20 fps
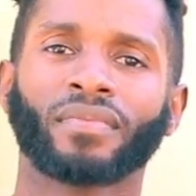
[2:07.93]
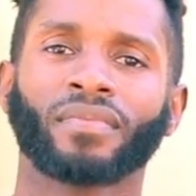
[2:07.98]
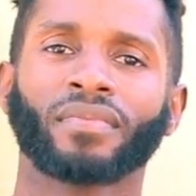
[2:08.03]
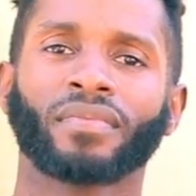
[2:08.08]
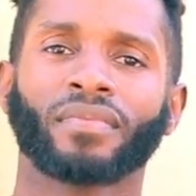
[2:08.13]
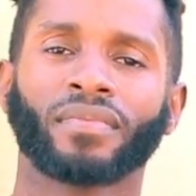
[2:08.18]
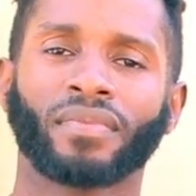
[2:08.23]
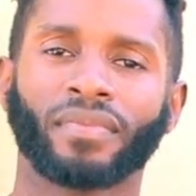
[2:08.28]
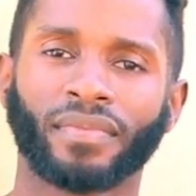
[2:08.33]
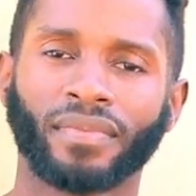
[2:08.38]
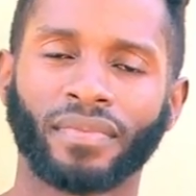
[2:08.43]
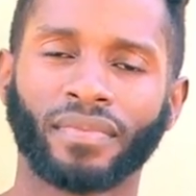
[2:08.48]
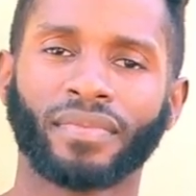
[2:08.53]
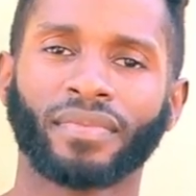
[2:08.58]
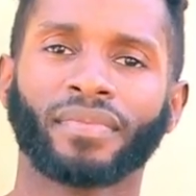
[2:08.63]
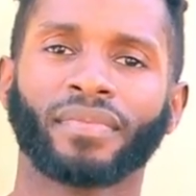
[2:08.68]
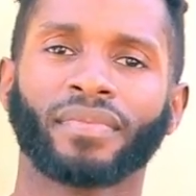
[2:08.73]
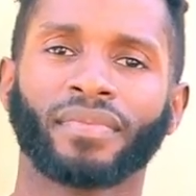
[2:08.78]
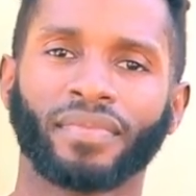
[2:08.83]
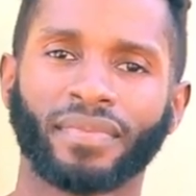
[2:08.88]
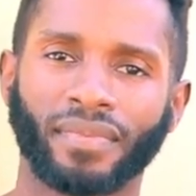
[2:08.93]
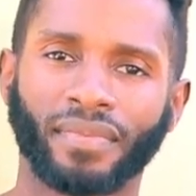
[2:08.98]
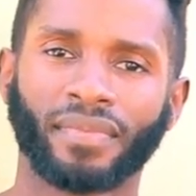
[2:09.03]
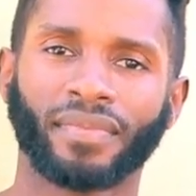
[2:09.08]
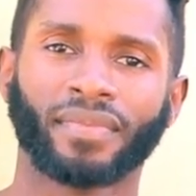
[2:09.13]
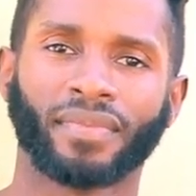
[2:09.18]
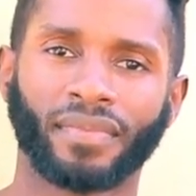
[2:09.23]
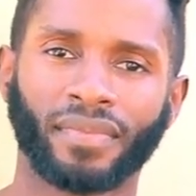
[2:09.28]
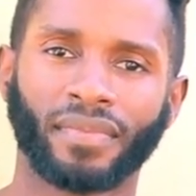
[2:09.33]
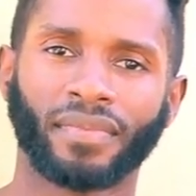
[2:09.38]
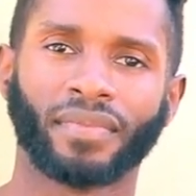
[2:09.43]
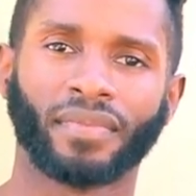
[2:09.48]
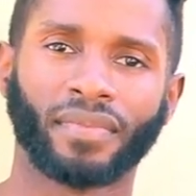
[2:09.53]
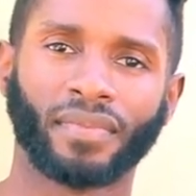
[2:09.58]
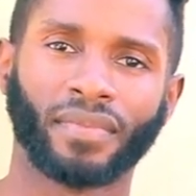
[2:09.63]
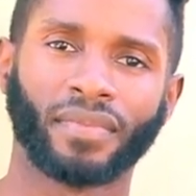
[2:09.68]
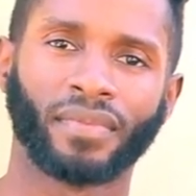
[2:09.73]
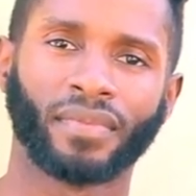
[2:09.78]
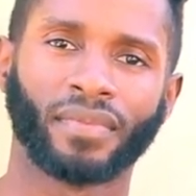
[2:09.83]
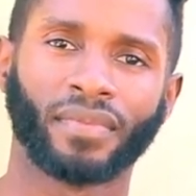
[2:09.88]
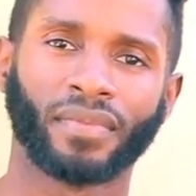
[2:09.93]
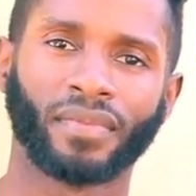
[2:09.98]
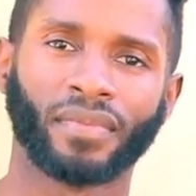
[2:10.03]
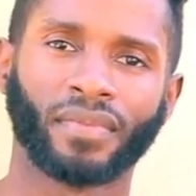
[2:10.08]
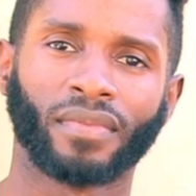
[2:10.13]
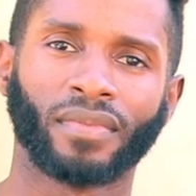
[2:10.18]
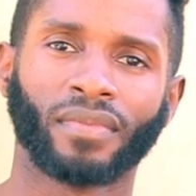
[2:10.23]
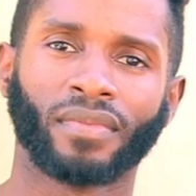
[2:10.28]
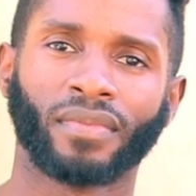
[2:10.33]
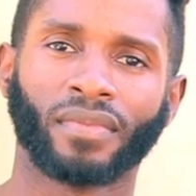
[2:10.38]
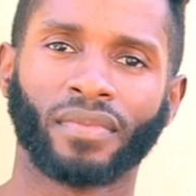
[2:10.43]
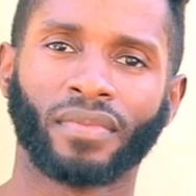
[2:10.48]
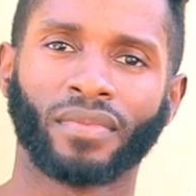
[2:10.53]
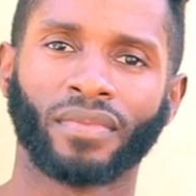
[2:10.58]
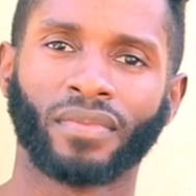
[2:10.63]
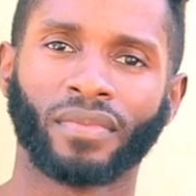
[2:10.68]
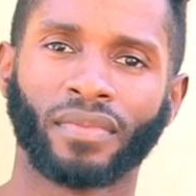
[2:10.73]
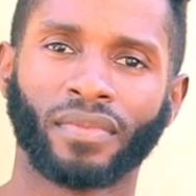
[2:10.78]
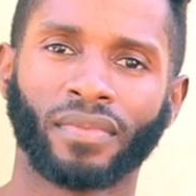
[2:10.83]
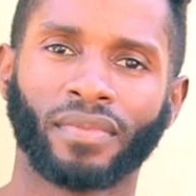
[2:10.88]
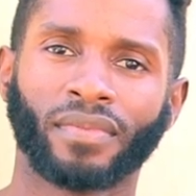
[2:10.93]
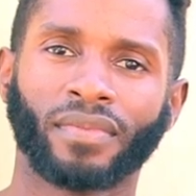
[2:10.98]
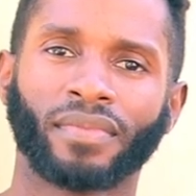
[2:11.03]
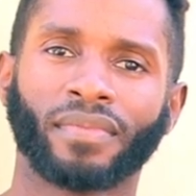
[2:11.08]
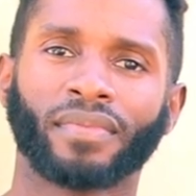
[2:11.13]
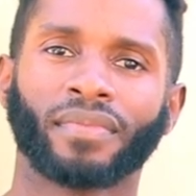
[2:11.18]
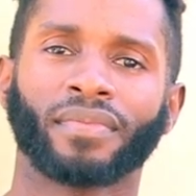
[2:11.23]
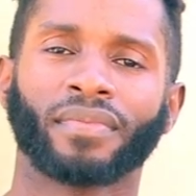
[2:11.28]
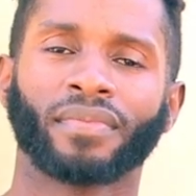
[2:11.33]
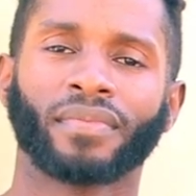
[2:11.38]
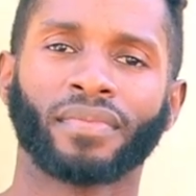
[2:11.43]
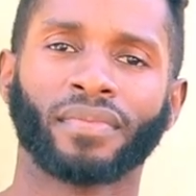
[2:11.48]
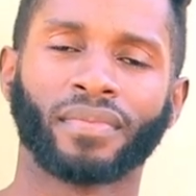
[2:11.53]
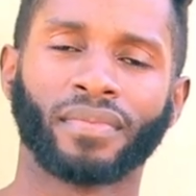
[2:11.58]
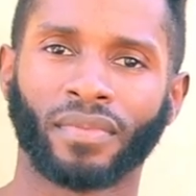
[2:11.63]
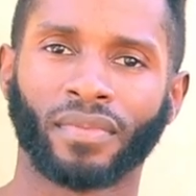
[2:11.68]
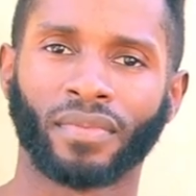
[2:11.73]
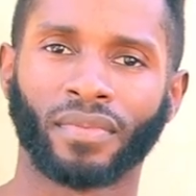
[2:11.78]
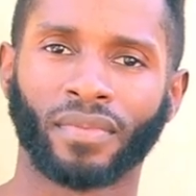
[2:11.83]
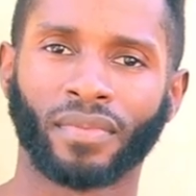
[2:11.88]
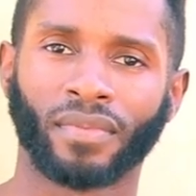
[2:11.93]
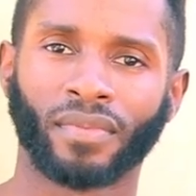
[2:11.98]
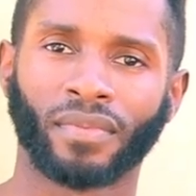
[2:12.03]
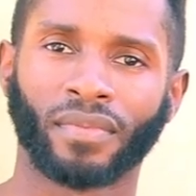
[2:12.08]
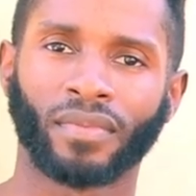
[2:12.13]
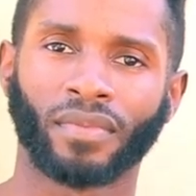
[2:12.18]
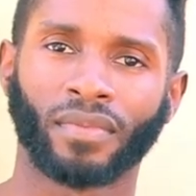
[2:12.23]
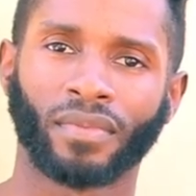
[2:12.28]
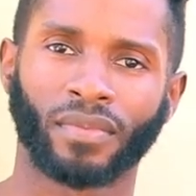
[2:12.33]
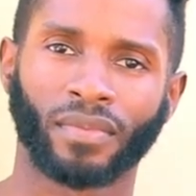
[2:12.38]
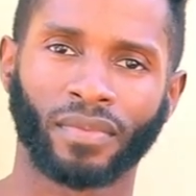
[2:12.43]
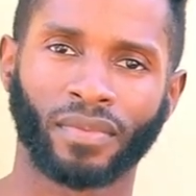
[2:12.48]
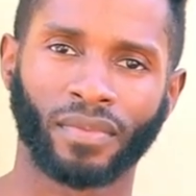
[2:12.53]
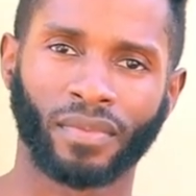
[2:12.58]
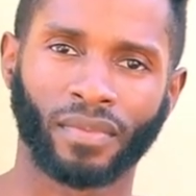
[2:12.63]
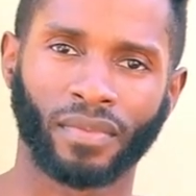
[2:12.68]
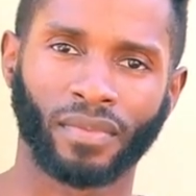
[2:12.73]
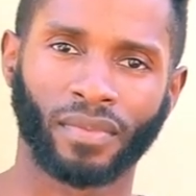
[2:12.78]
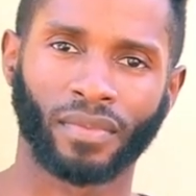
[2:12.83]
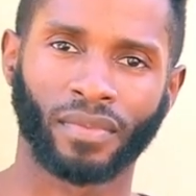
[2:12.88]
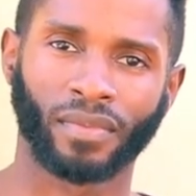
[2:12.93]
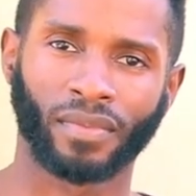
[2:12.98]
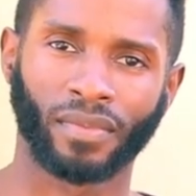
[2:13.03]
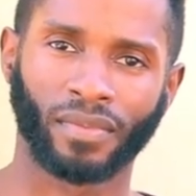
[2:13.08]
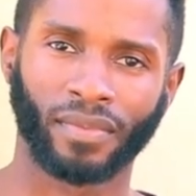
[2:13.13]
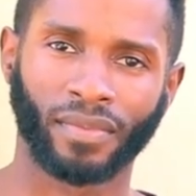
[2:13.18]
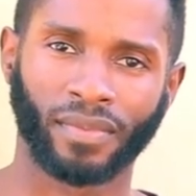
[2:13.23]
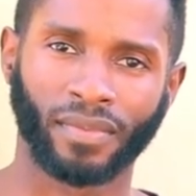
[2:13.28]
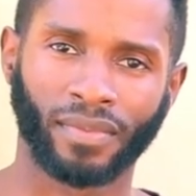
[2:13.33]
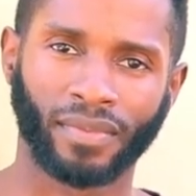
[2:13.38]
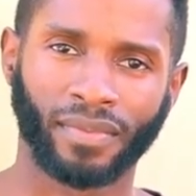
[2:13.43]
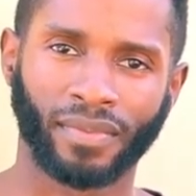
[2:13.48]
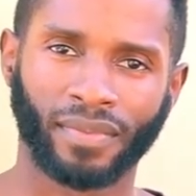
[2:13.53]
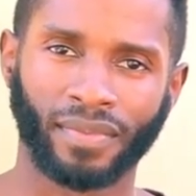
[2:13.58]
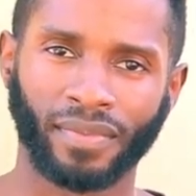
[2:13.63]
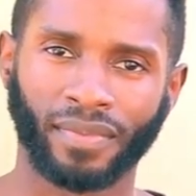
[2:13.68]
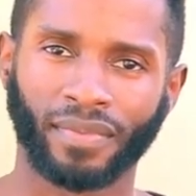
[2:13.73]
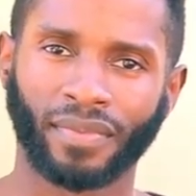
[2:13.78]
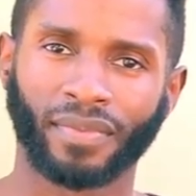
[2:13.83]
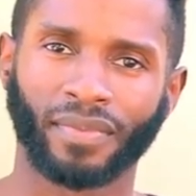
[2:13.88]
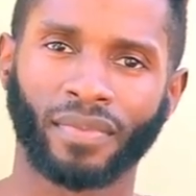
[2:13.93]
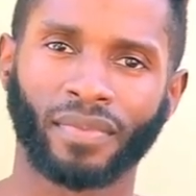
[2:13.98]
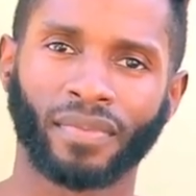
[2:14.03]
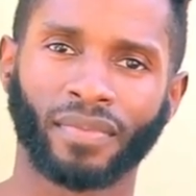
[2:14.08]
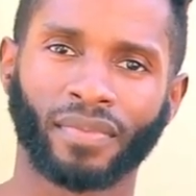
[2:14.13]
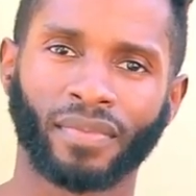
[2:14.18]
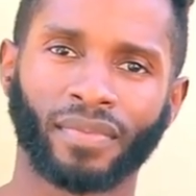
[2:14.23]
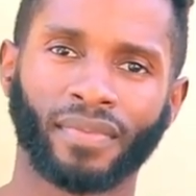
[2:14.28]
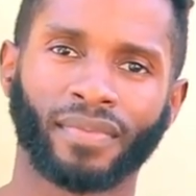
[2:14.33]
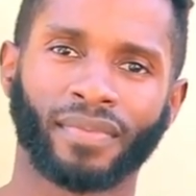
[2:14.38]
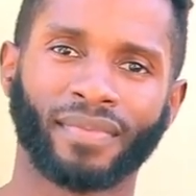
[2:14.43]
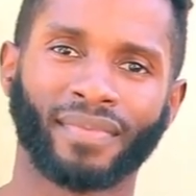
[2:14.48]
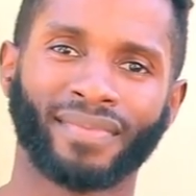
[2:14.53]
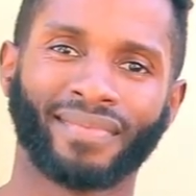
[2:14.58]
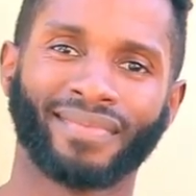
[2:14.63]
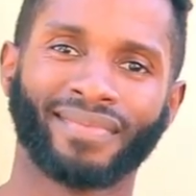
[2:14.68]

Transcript: (silent)